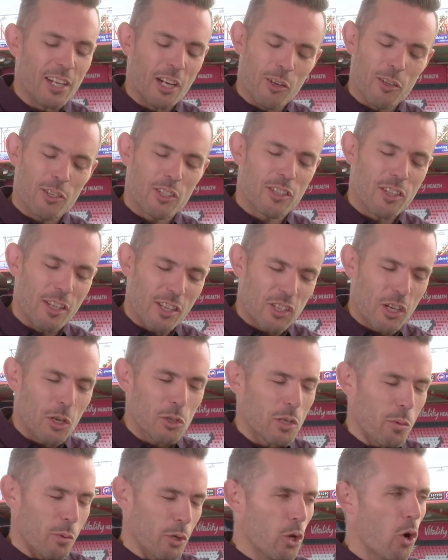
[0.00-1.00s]
you know,
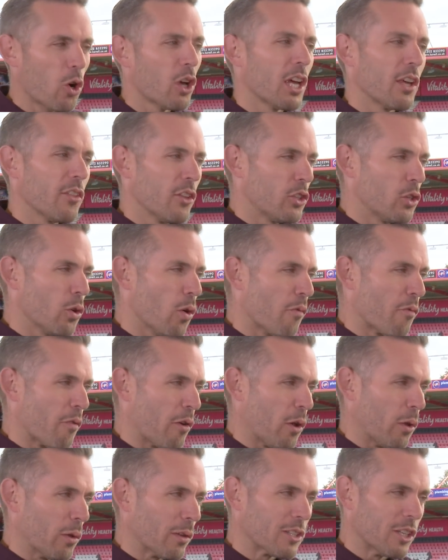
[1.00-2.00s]
Chelsea were knocking at the door
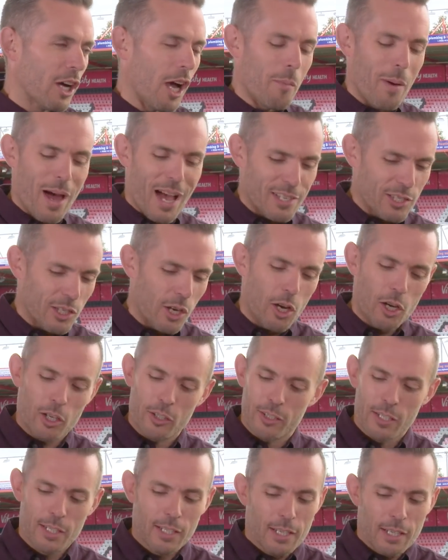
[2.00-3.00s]
for a long time.
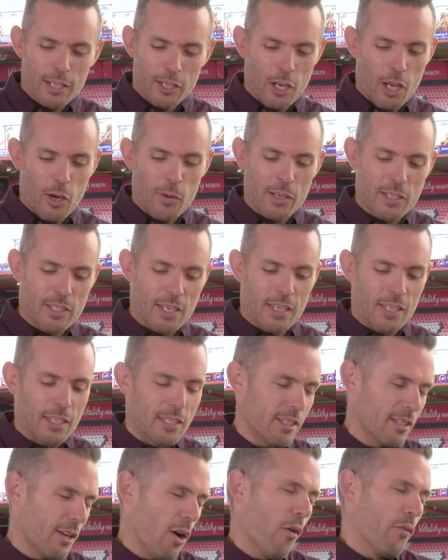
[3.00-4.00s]
Azard, you know, he's,
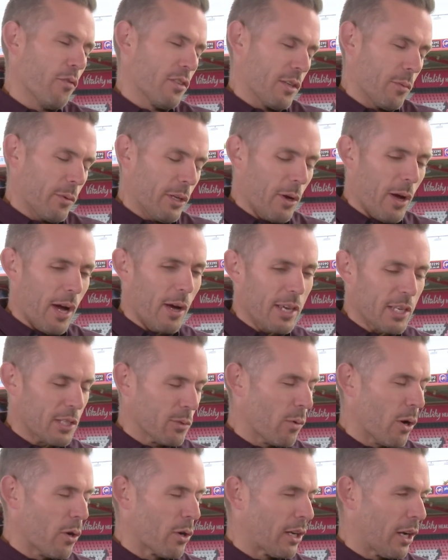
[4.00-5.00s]
he's obviously we know how,
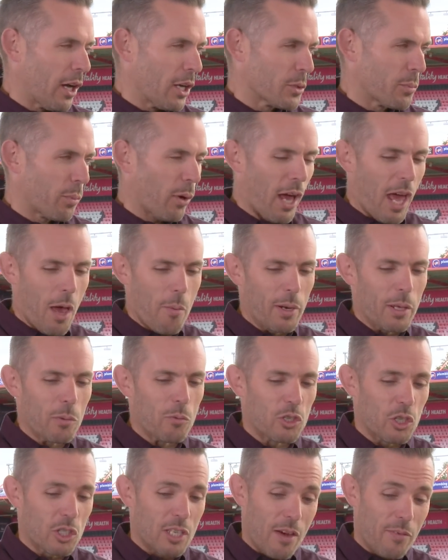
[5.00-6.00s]
he's a world class player, but he
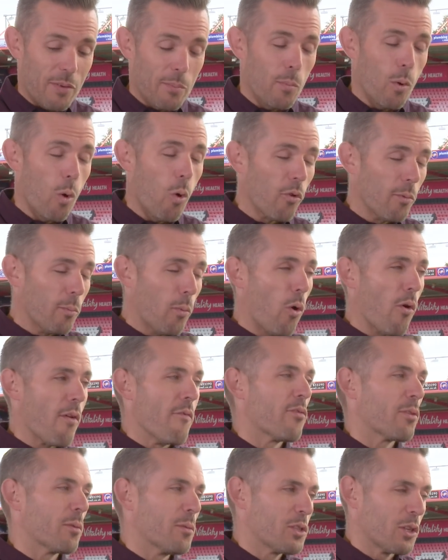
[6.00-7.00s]
was just having more and more
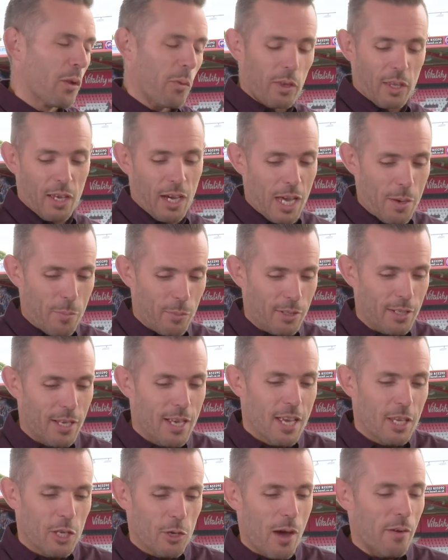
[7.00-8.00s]
influence on the game. And
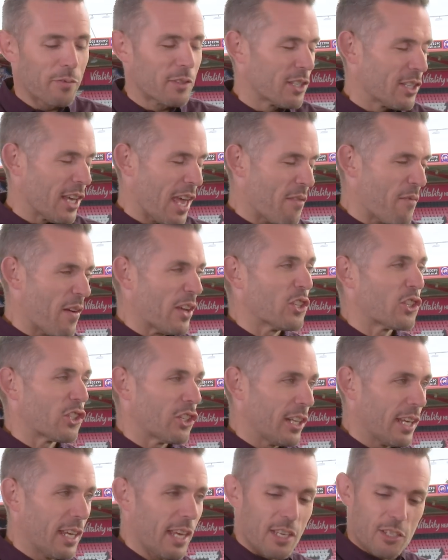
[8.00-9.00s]
you have to say,
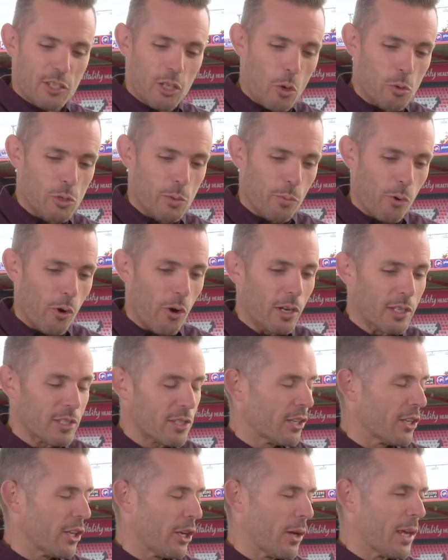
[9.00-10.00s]
eventually, it's no
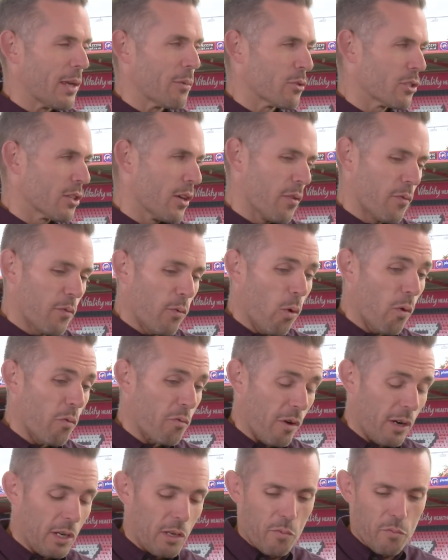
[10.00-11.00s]
surprise that you know he was at the
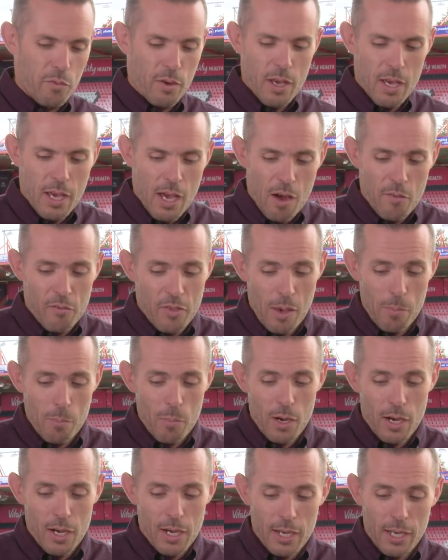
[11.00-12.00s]
forefront of of
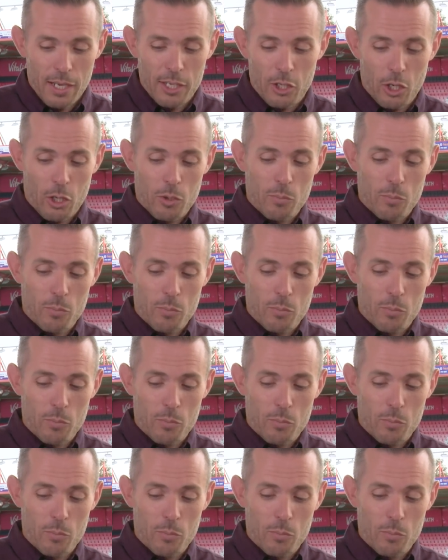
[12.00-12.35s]
them. Uh, you